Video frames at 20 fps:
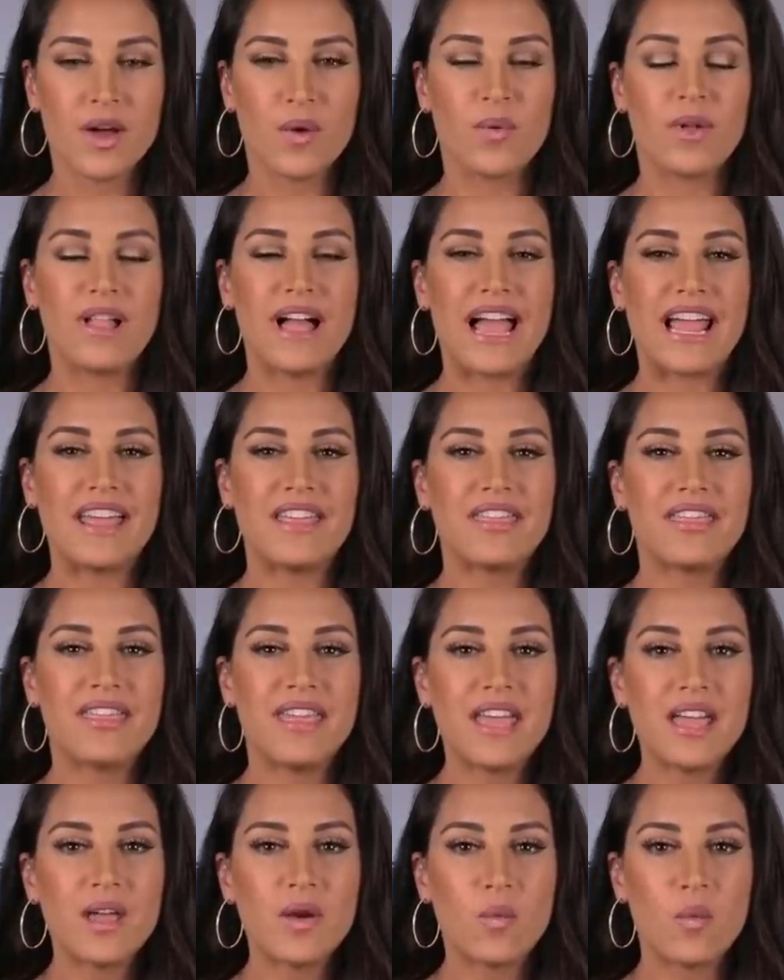Well, I
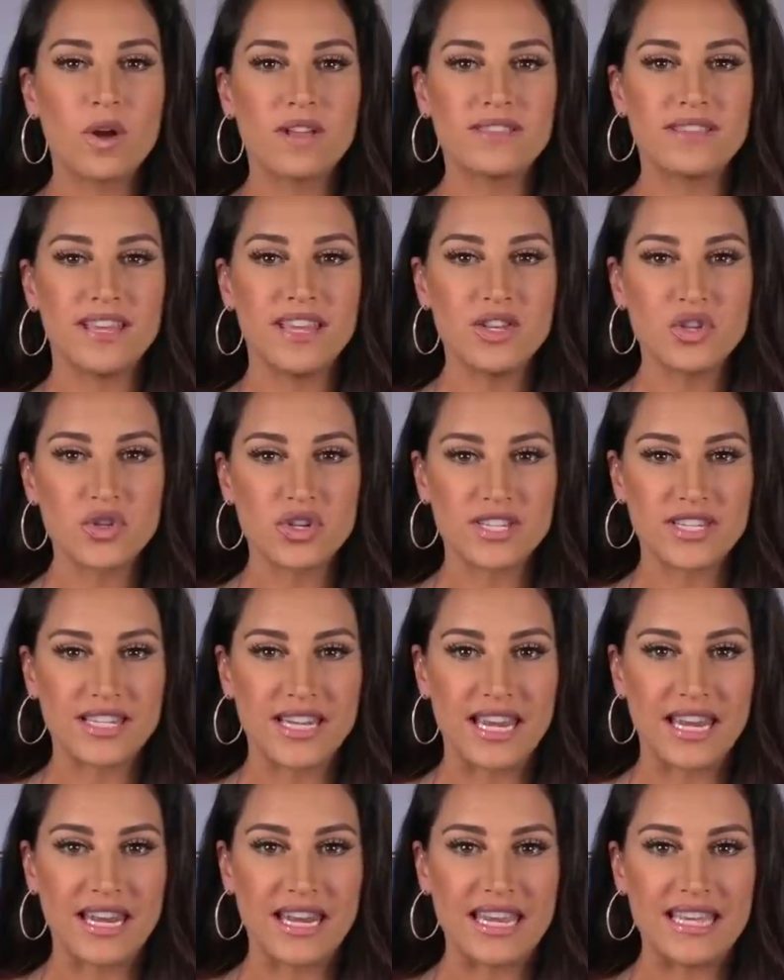think what's
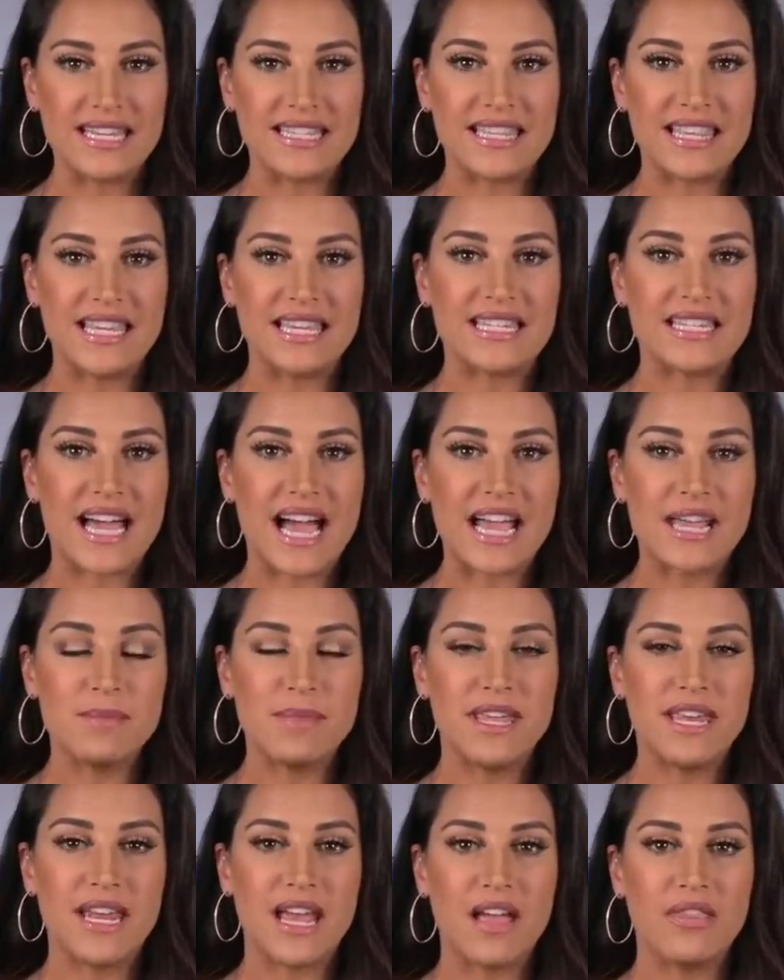interesting is the
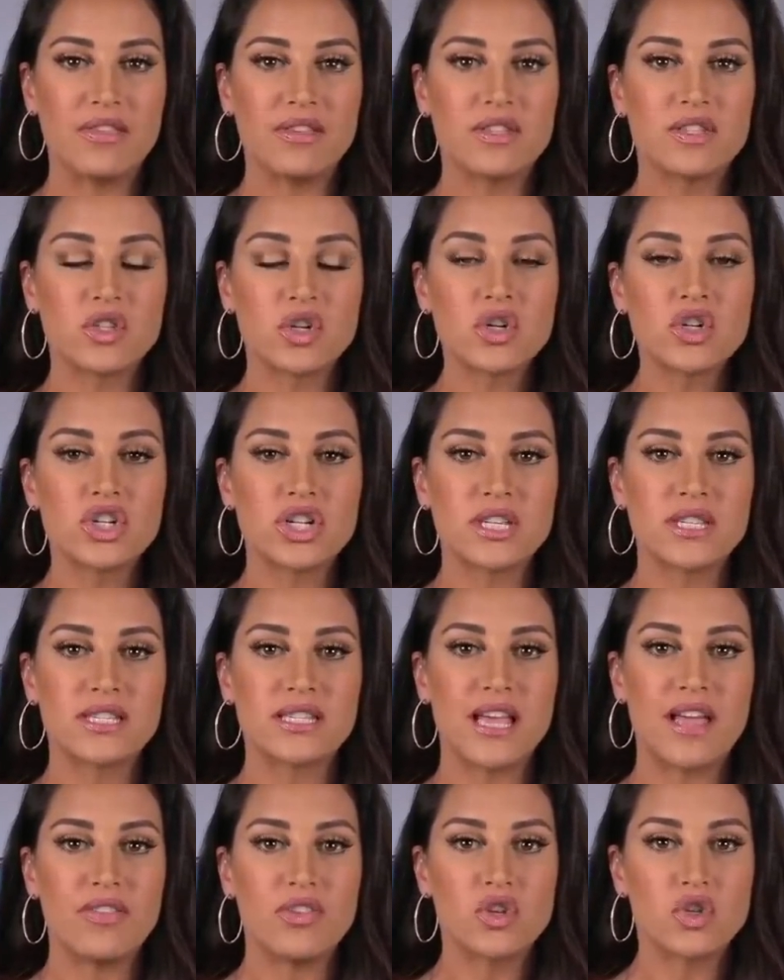timing and the
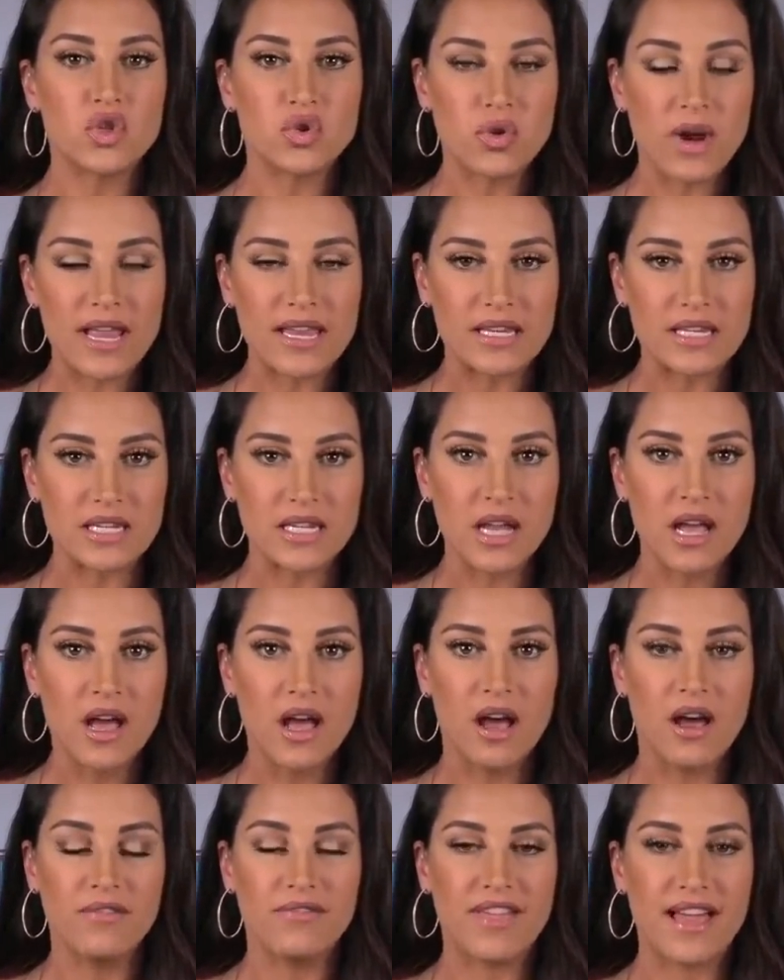surgence and the trend
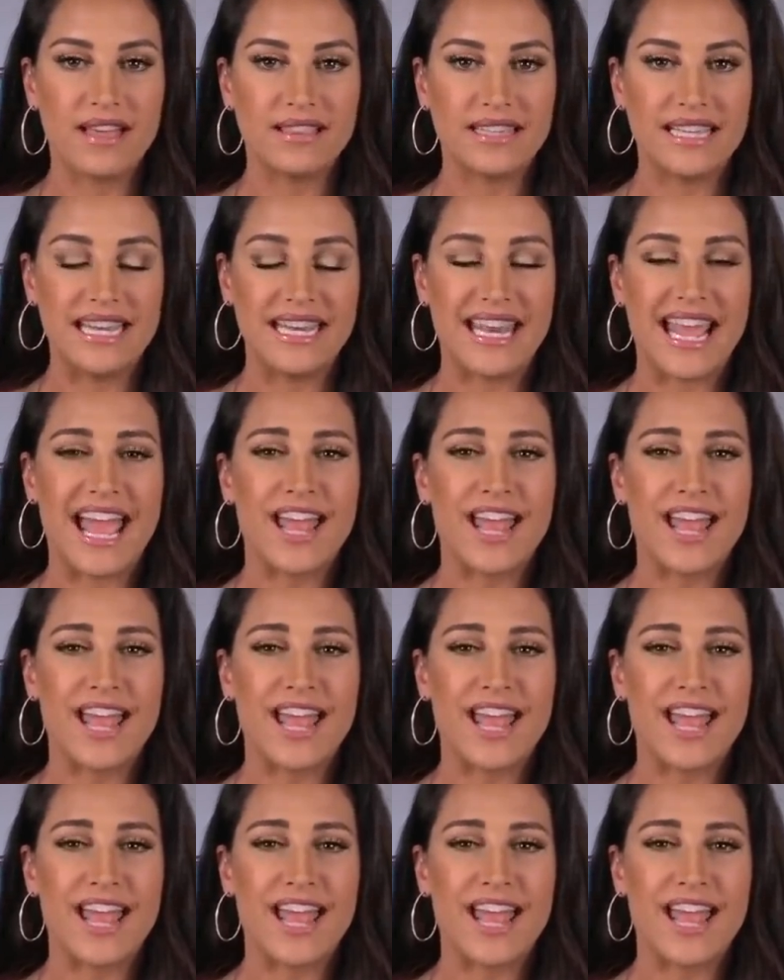of that lead.